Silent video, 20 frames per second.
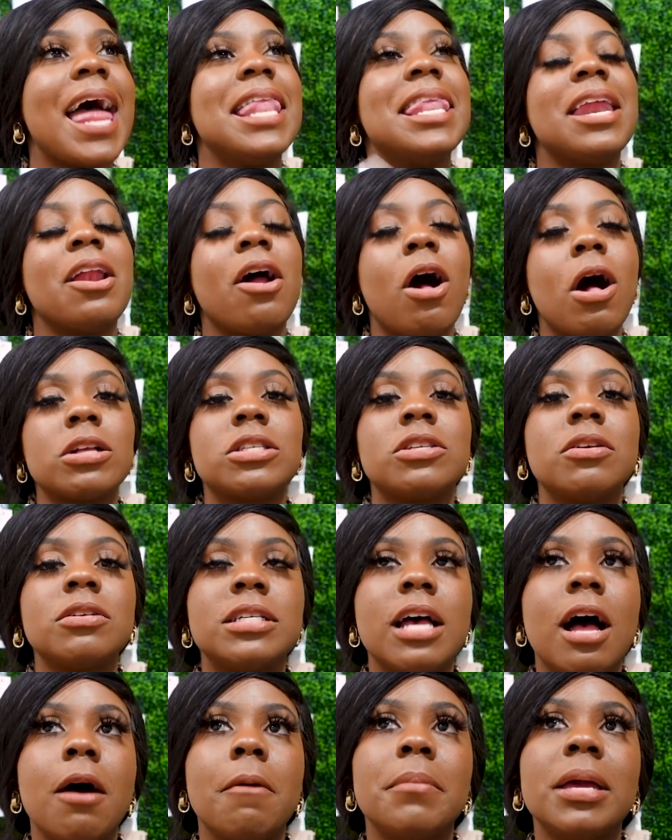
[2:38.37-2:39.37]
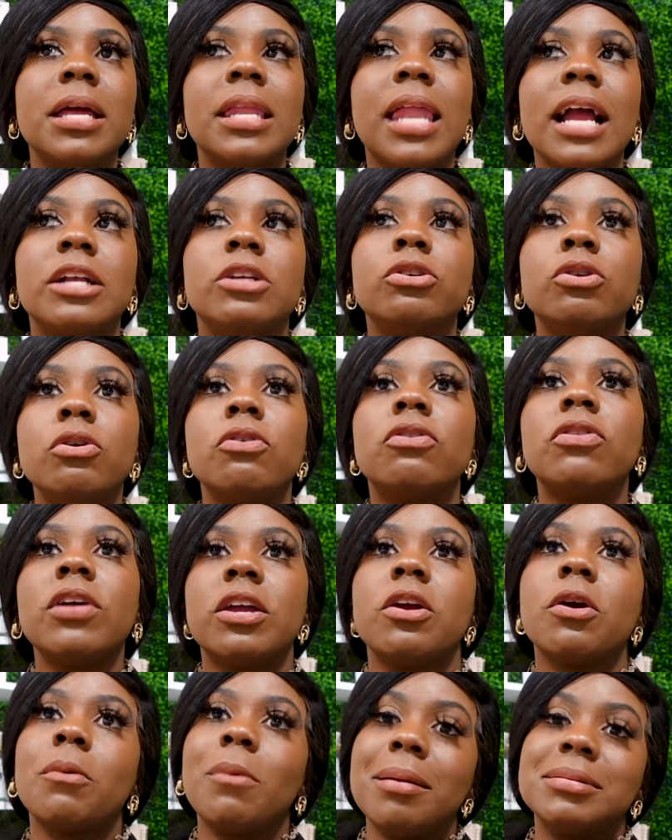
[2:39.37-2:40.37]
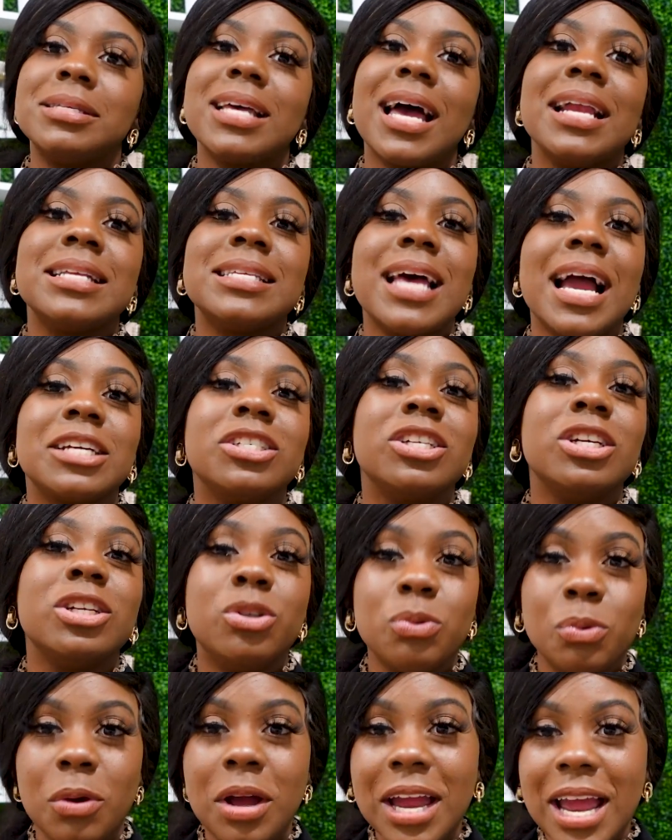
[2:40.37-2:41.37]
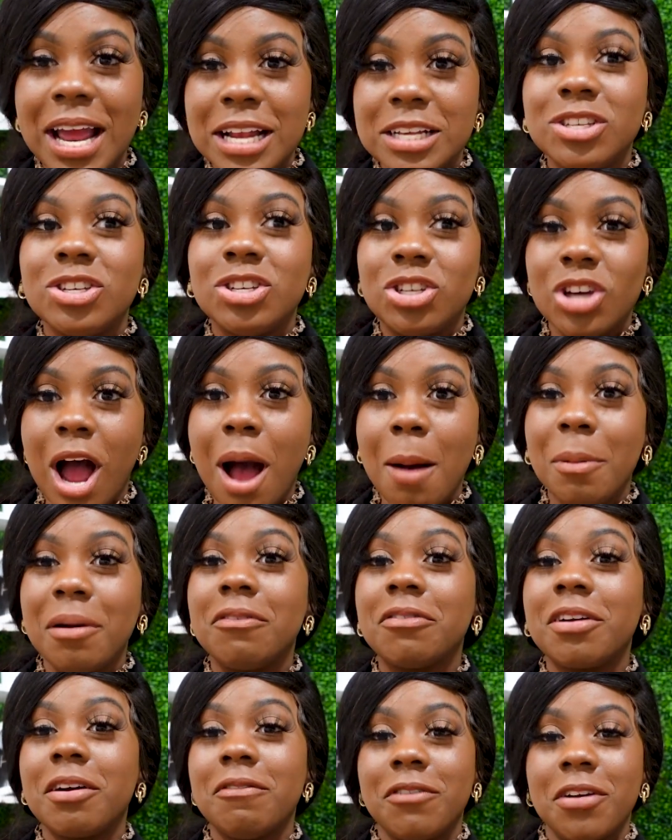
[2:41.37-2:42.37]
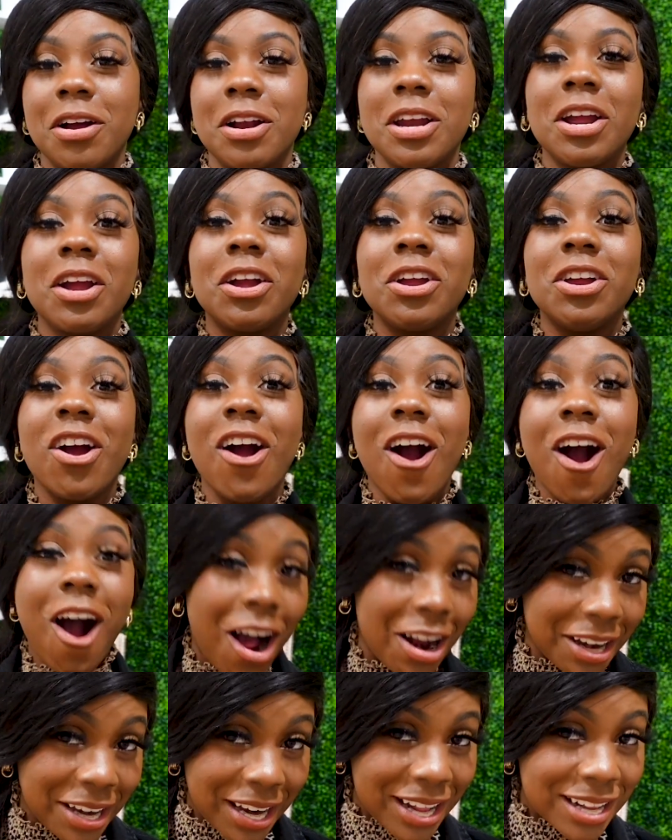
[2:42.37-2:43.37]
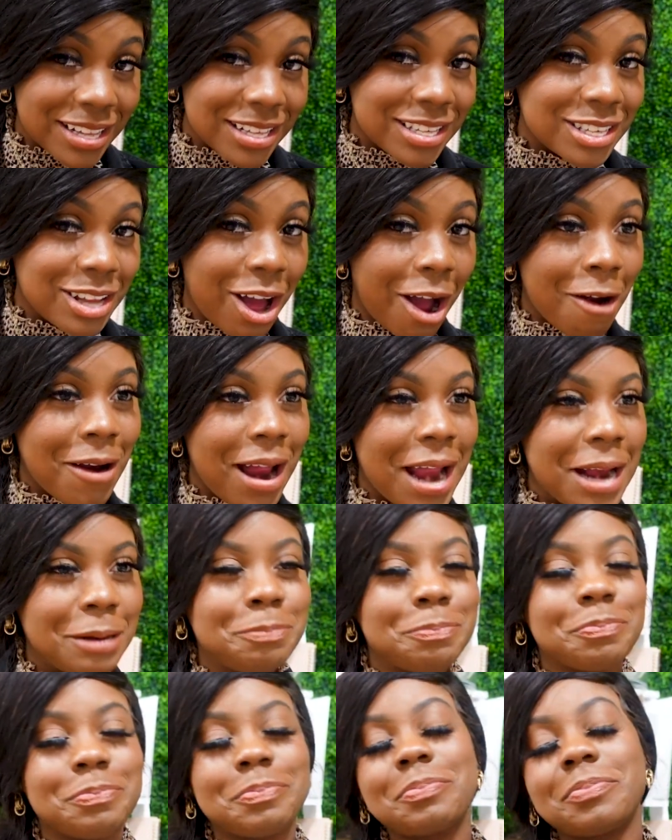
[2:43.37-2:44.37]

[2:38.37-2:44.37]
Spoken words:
And then also tell me, like, do you think your website is actually doing its job of converting your audience? All right.